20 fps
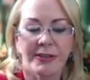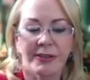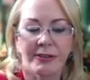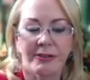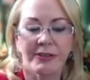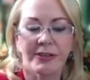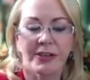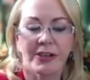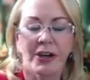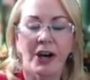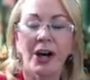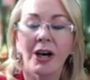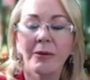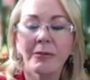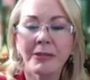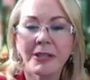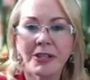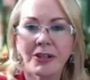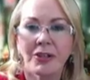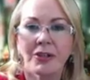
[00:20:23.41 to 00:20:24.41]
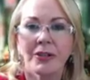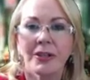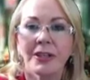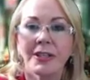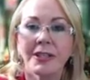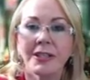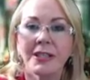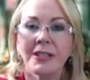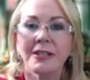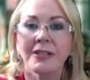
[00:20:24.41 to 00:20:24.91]
So it's an
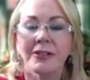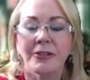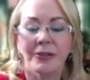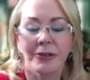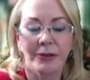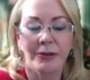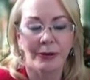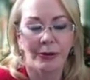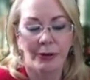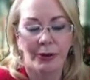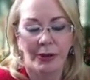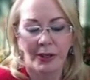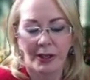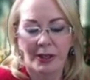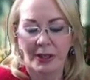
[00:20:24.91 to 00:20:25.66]
opportunity to